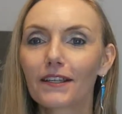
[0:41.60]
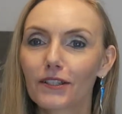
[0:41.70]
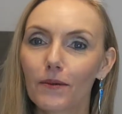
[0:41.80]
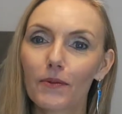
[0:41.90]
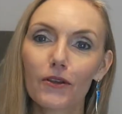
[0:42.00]

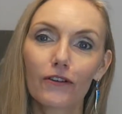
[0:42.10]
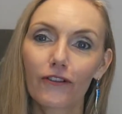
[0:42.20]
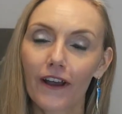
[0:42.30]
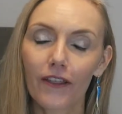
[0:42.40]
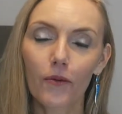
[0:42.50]
to
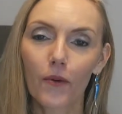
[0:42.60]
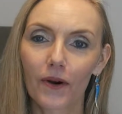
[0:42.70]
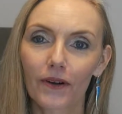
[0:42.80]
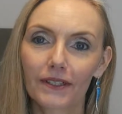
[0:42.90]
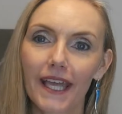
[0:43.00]
beautify the
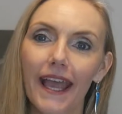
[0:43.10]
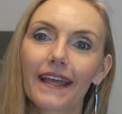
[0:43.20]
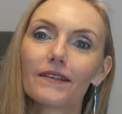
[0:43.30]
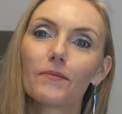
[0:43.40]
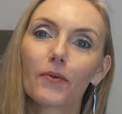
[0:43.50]
world
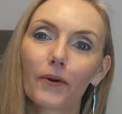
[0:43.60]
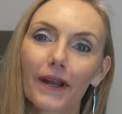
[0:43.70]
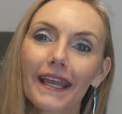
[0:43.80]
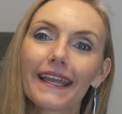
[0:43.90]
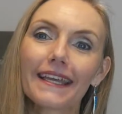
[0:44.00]
and
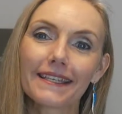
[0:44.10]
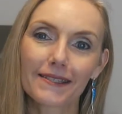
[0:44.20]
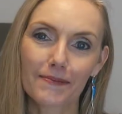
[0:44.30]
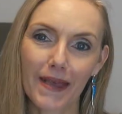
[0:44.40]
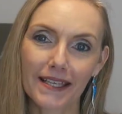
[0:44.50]
bring his
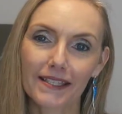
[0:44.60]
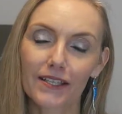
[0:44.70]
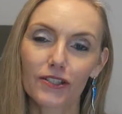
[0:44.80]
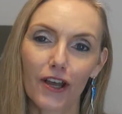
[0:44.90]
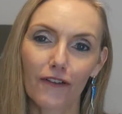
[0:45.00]
message
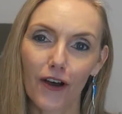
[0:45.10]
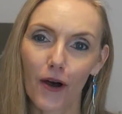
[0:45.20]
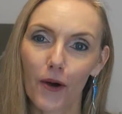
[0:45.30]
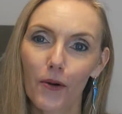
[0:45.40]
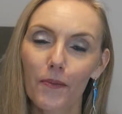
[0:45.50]
of
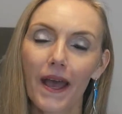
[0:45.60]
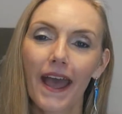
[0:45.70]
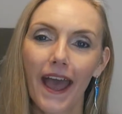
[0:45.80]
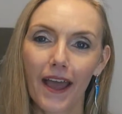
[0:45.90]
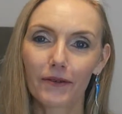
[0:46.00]
hope
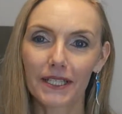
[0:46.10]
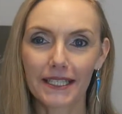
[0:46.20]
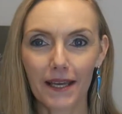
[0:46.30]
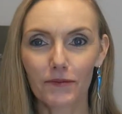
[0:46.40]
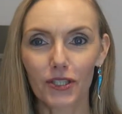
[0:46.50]
and
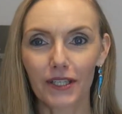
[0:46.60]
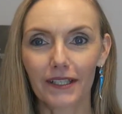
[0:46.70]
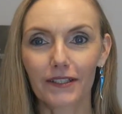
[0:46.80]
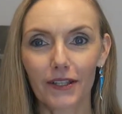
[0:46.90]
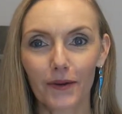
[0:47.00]
redemption
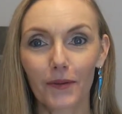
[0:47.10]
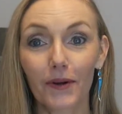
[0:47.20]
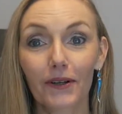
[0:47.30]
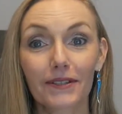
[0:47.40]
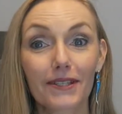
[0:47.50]
to the
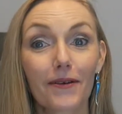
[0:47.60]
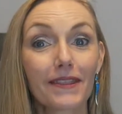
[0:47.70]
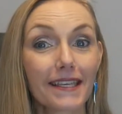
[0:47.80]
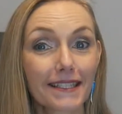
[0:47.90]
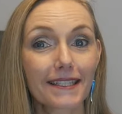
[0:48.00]
world. So
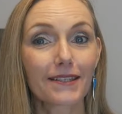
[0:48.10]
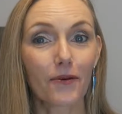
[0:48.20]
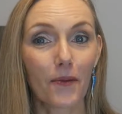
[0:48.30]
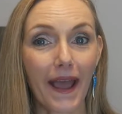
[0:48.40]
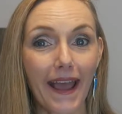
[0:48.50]
this is the
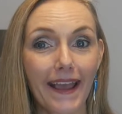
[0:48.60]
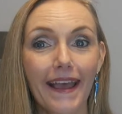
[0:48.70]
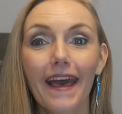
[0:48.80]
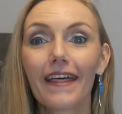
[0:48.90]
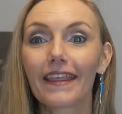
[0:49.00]
way
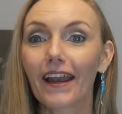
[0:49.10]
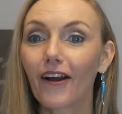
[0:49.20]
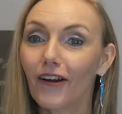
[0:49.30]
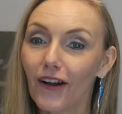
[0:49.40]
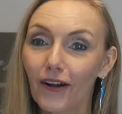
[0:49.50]
that
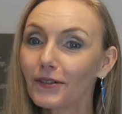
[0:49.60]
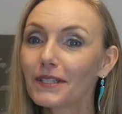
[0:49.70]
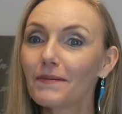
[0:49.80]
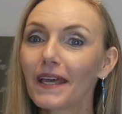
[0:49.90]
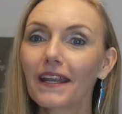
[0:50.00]
our
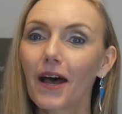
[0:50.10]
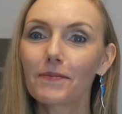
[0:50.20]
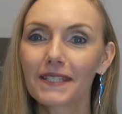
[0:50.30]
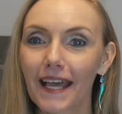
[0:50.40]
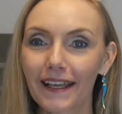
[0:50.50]
ultimate
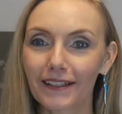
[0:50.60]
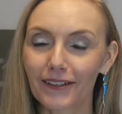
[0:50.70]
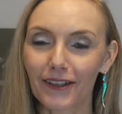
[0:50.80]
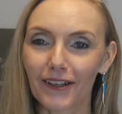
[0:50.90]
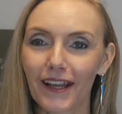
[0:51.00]

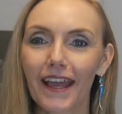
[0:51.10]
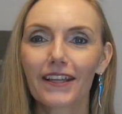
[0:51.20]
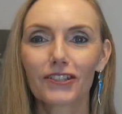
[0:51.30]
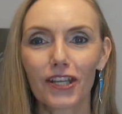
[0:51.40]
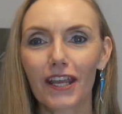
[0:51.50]
upcycler
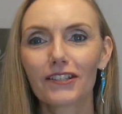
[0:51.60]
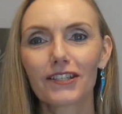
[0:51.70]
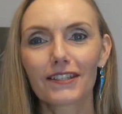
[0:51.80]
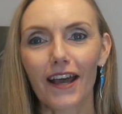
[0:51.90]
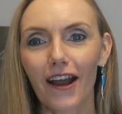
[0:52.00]

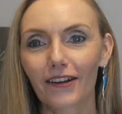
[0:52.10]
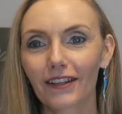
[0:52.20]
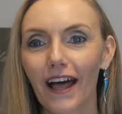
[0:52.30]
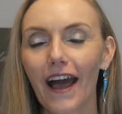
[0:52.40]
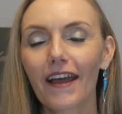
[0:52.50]
changes our
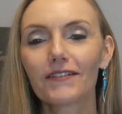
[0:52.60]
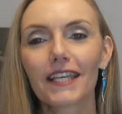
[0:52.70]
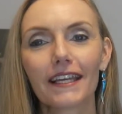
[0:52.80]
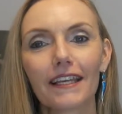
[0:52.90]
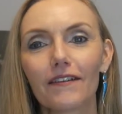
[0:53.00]
lives
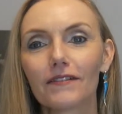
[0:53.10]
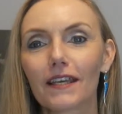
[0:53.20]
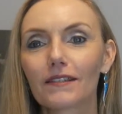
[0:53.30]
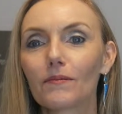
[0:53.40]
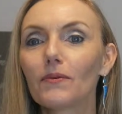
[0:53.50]
and gives
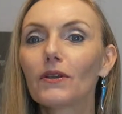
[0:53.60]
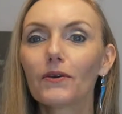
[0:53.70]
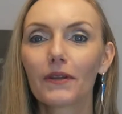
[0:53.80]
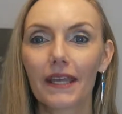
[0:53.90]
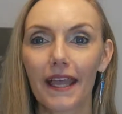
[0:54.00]
us beauty
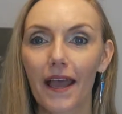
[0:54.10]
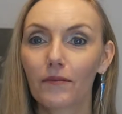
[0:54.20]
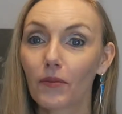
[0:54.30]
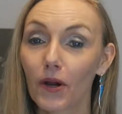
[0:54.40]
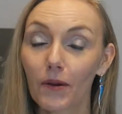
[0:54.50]

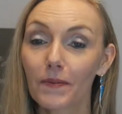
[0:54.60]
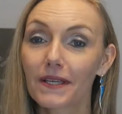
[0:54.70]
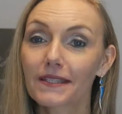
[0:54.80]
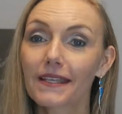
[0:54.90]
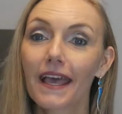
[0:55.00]
and
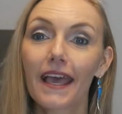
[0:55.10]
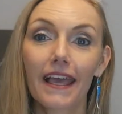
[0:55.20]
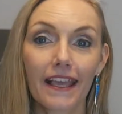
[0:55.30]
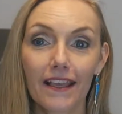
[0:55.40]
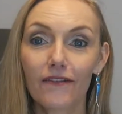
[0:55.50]
purpose
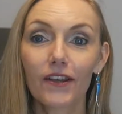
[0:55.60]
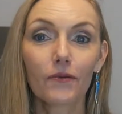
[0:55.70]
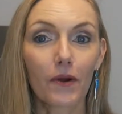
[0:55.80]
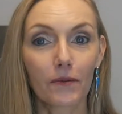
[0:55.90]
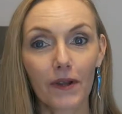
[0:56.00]
even
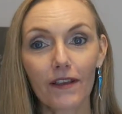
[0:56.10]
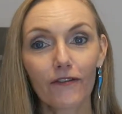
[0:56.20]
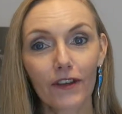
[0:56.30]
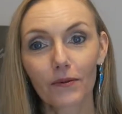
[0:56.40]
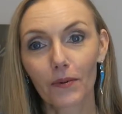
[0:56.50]
when we
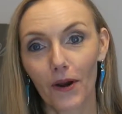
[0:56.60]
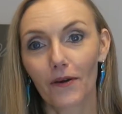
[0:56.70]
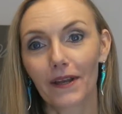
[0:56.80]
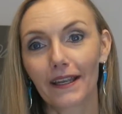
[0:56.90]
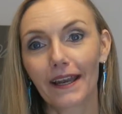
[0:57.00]
feel
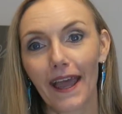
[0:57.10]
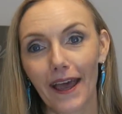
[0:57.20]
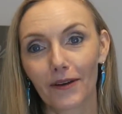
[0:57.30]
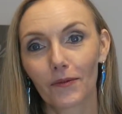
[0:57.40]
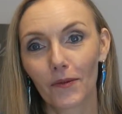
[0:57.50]
broken
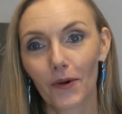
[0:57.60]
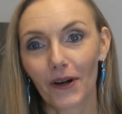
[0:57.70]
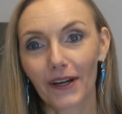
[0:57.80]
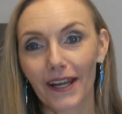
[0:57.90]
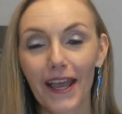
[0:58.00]
and
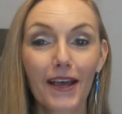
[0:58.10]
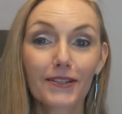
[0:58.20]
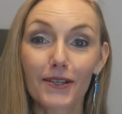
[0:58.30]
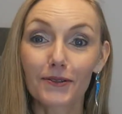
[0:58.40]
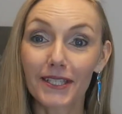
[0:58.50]
worn.
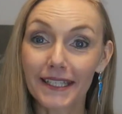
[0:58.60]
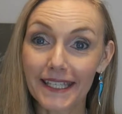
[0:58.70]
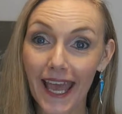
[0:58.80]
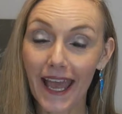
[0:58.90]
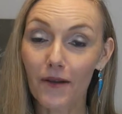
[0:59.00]
So
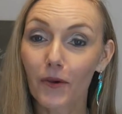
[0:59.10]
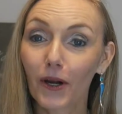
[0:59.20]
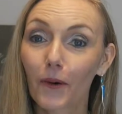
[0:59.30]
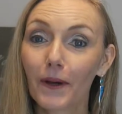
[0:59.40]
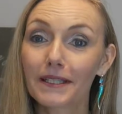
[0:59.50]
today we're
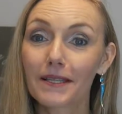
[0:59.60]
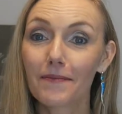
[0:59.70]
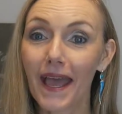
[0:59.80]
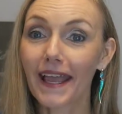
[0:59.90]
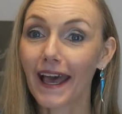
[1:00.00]
going to
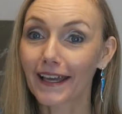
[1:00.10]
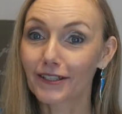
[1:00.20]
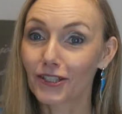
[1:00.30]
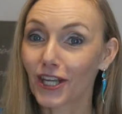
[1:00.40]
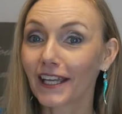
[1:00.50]
make a
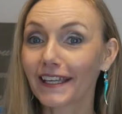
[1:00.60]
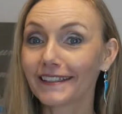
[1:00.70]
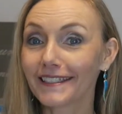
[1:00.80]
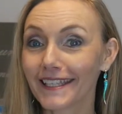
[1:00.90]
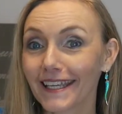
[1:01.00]

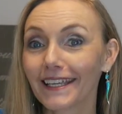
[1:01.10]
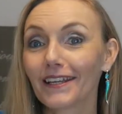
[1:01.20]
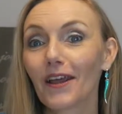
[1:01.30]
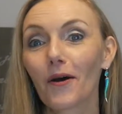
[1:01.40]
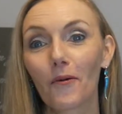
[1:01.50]
chicken
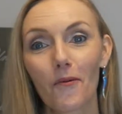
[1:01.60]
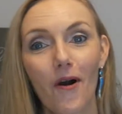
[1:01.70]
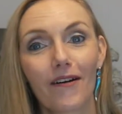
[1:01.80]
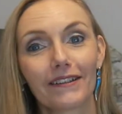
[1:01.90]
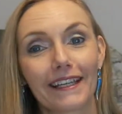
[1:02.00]
tin
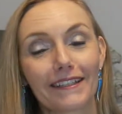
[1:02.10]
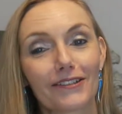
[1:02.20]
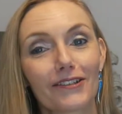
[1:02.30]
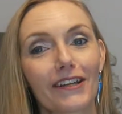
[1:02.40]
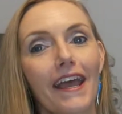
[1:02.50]
wall
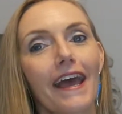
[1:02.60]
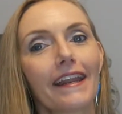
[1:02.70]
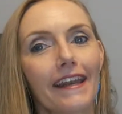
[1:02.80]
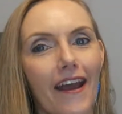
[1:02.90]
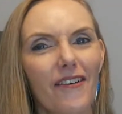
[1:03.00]
lantern.
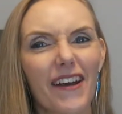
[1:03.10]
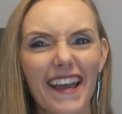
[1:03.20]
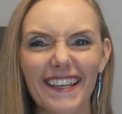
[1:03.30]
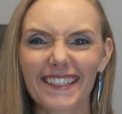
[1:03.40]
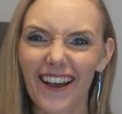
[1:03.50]
Now,
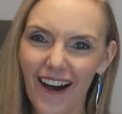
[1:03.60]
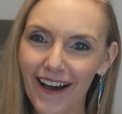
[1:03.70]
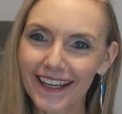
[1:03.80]
as odd